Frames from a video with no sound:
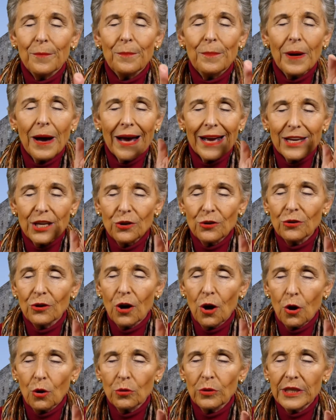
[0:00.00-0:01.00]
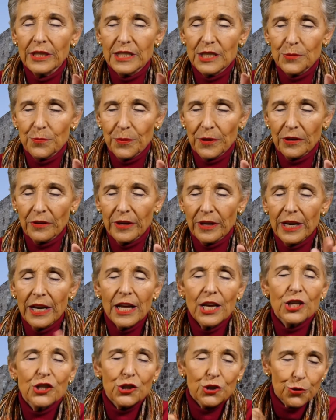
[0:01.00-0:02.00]
by your Holy Spirit
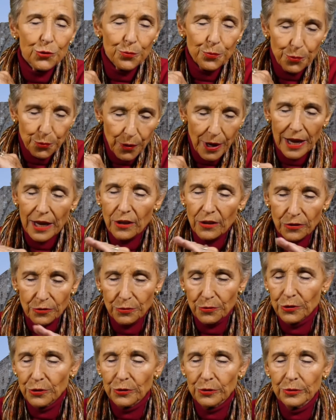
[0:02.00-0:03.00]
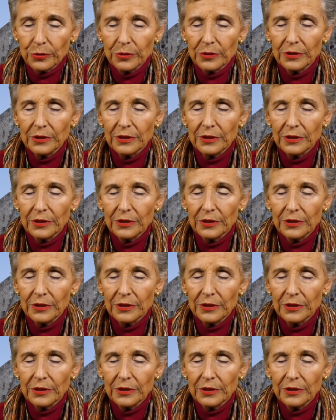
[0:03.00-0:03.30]
to break through